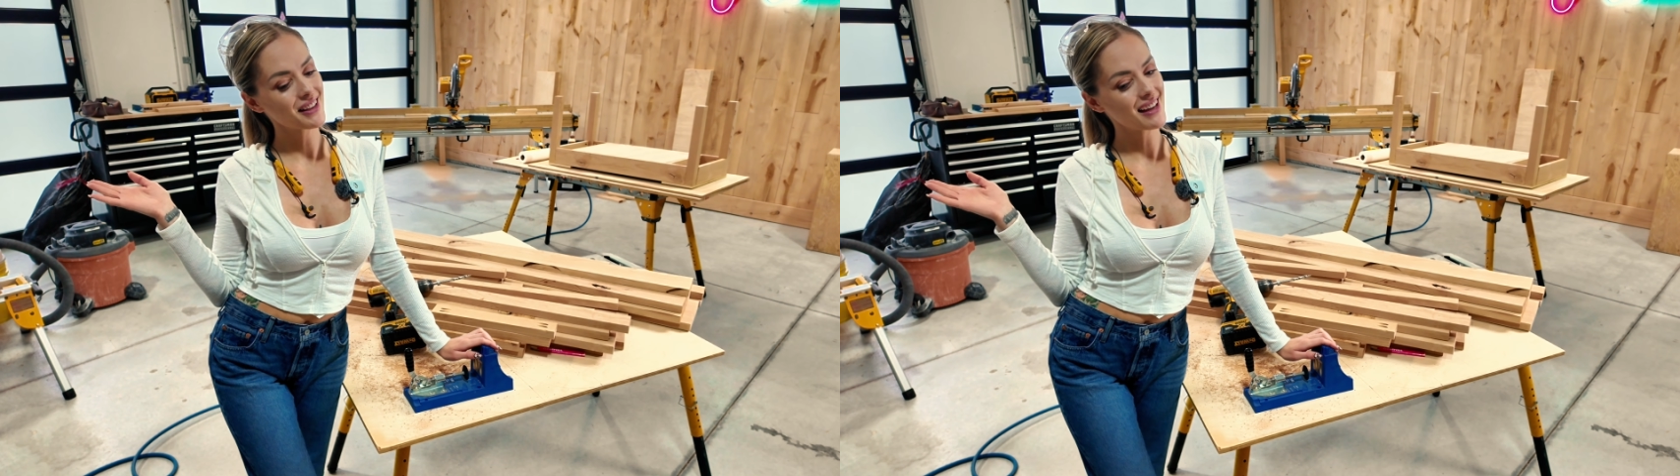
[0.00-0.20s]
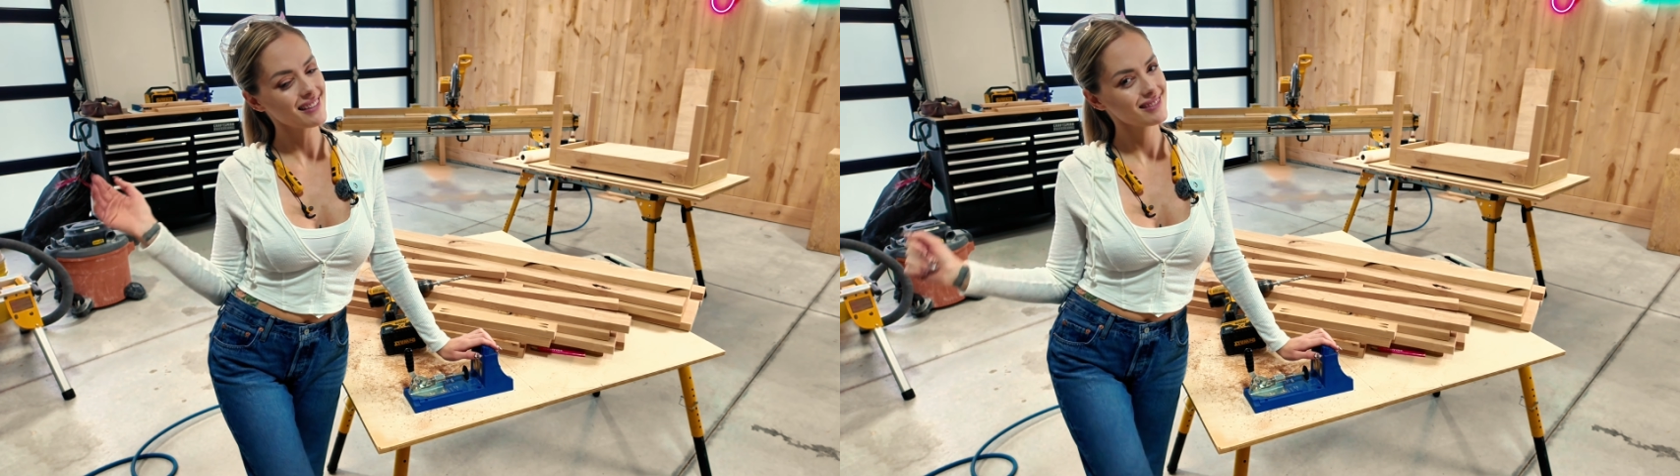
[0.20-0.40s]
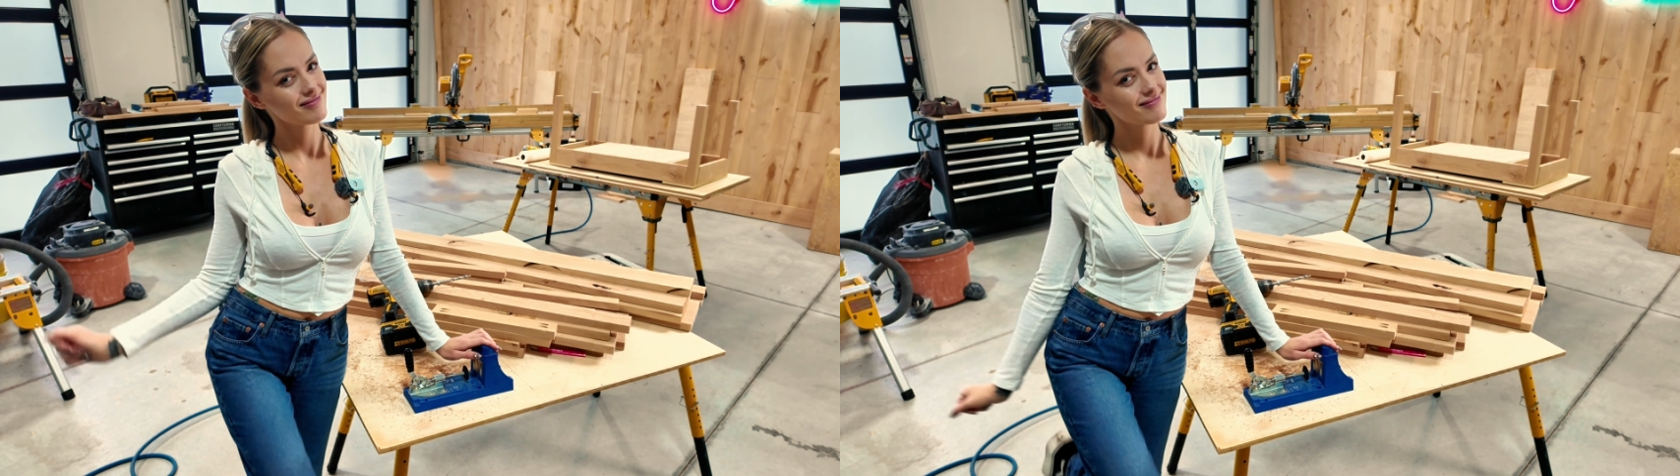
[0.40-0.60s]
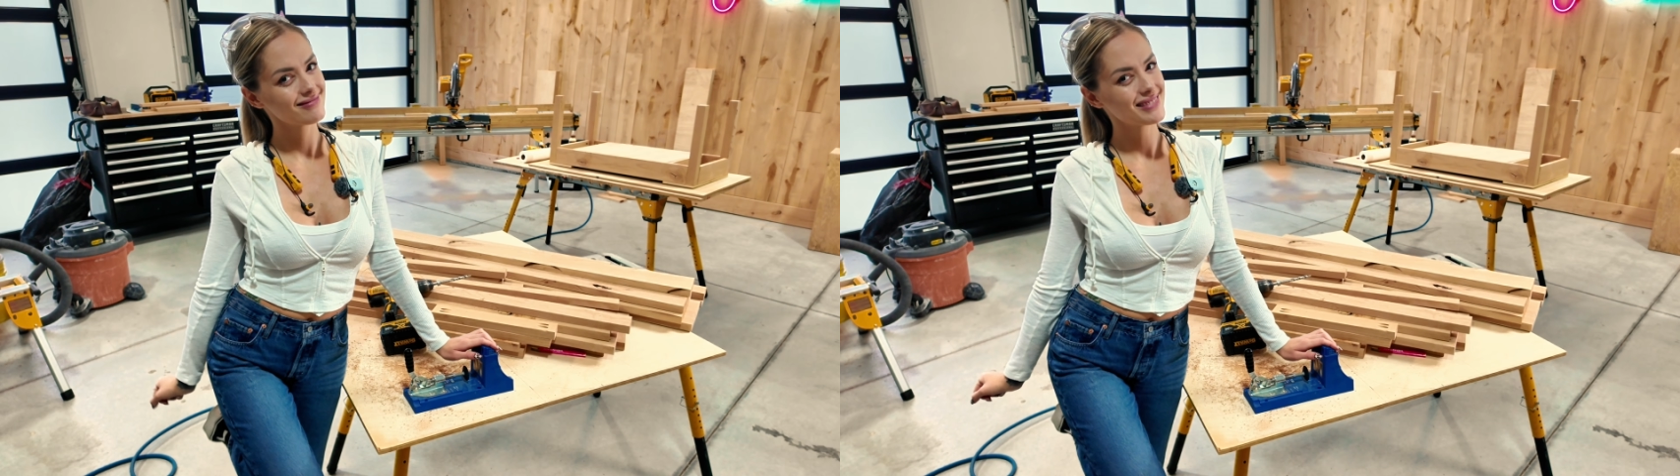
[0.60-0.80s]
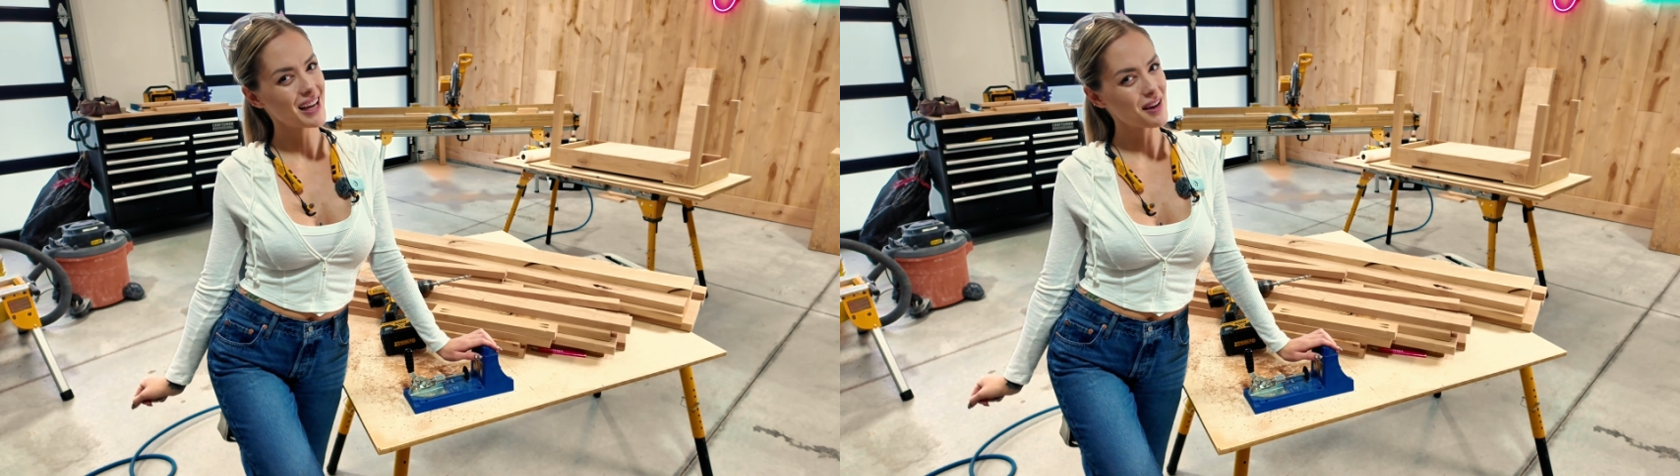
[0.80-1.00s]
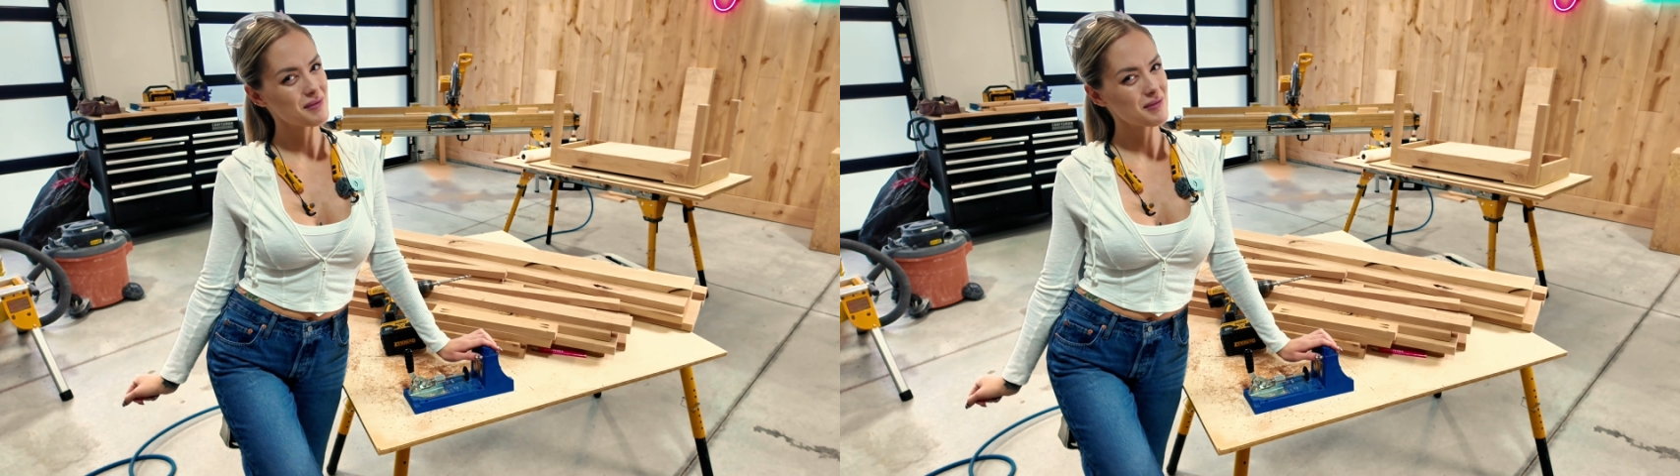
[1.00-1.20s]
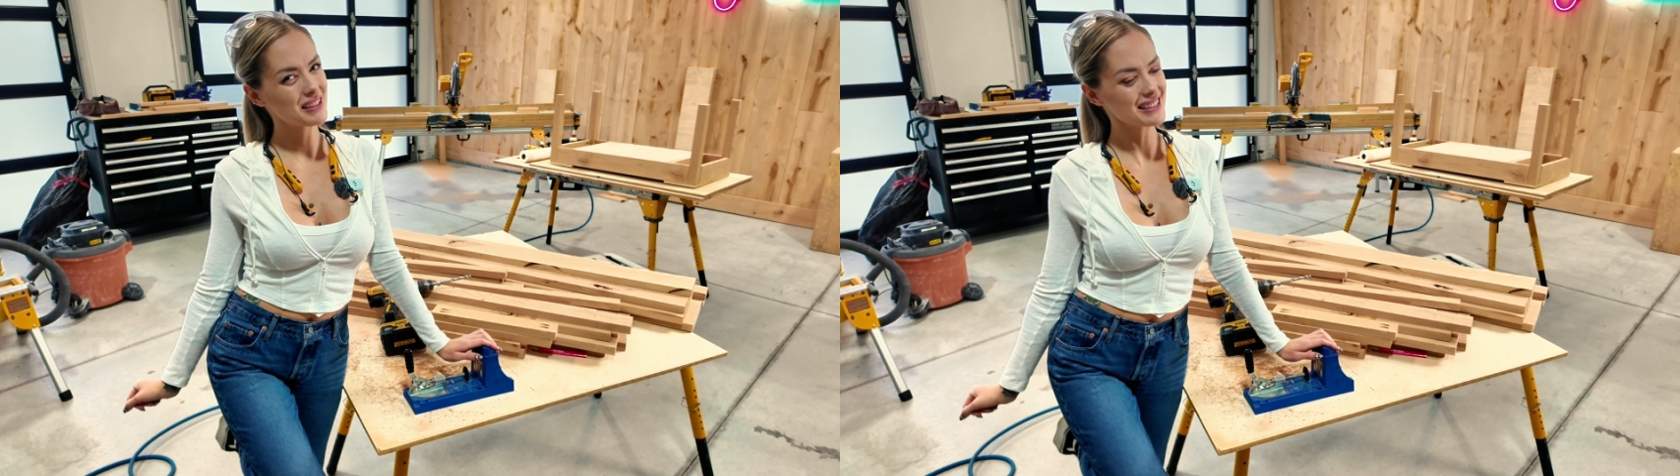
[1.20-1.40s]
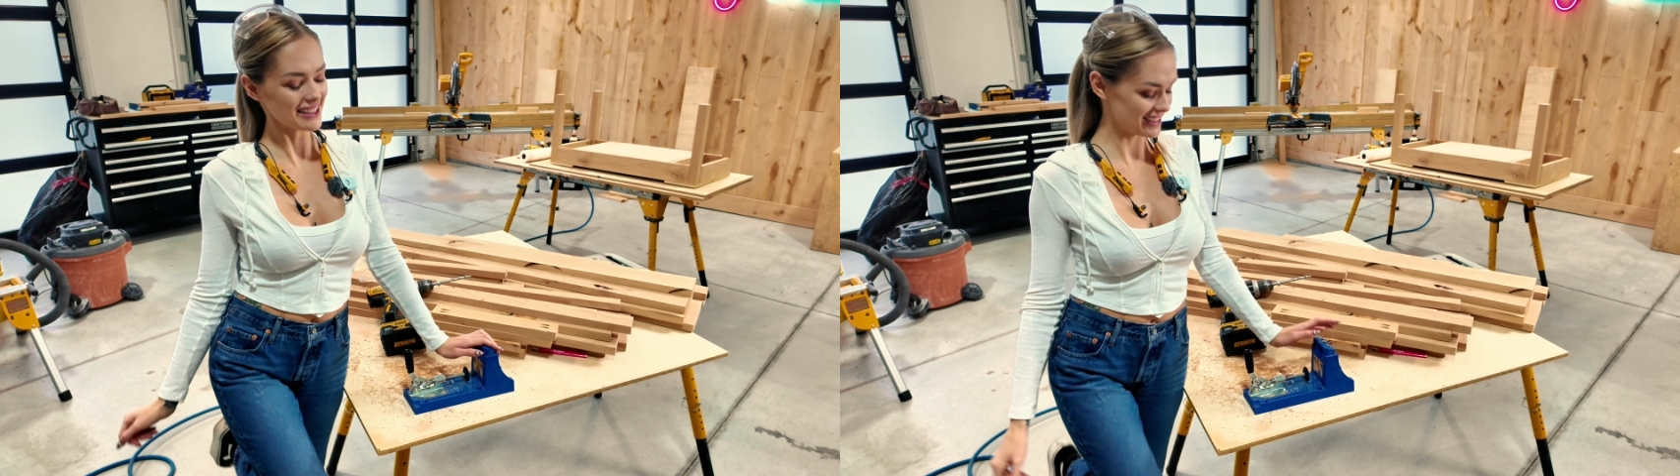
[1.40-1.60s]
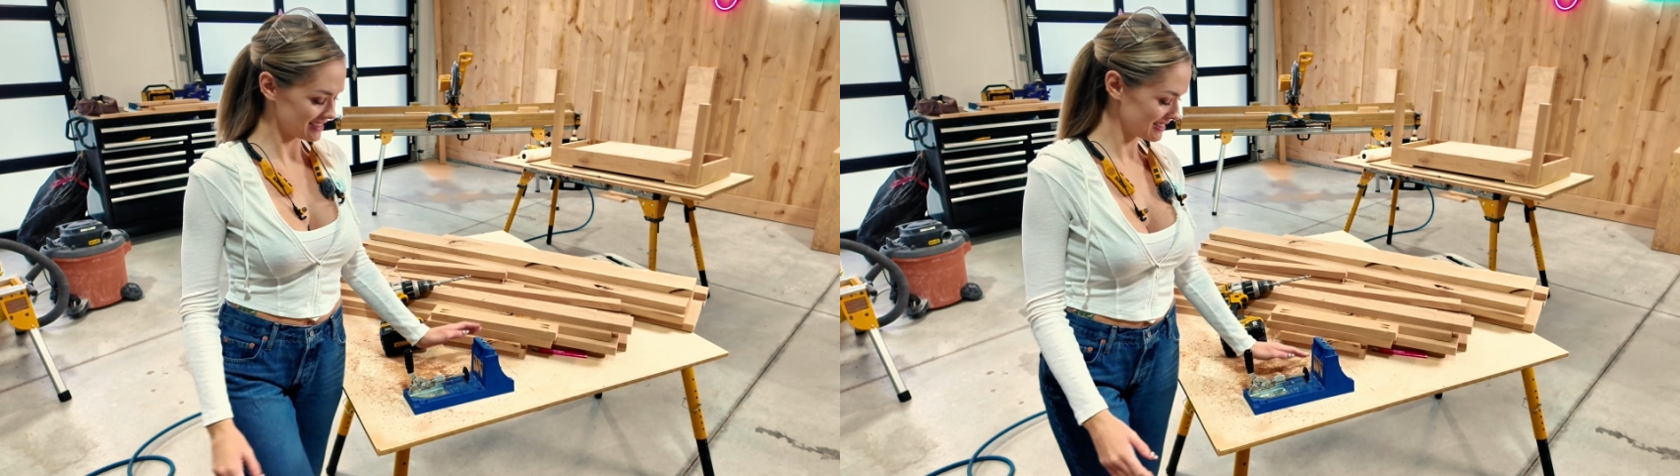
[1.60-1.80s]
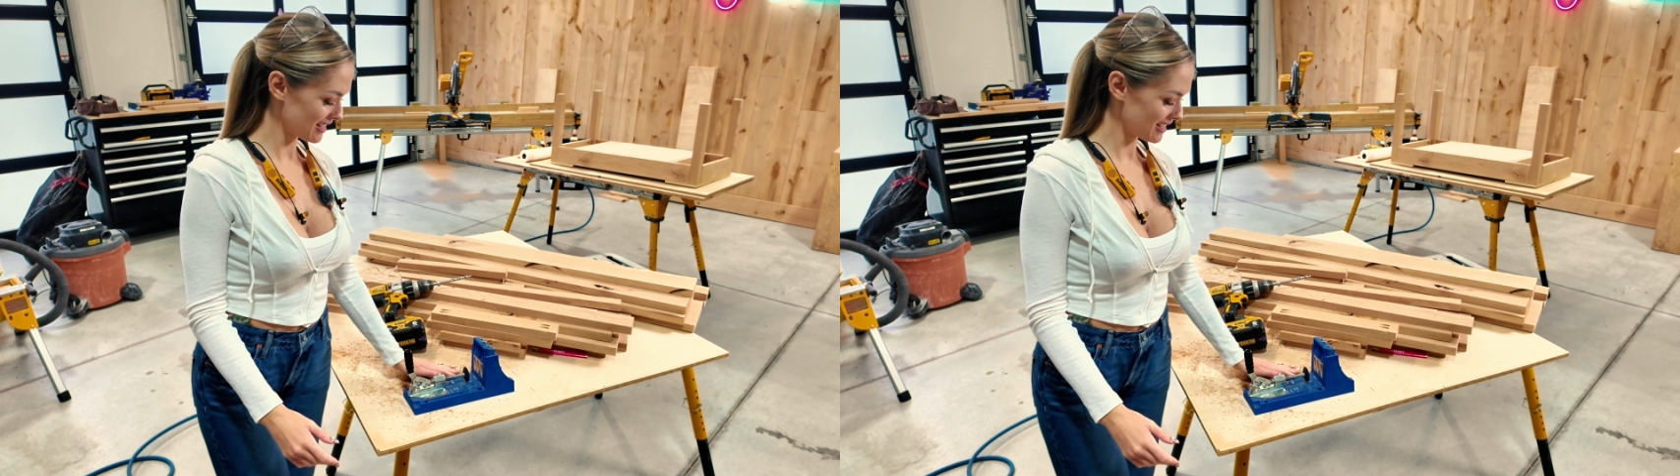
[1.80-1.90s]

then, happy building!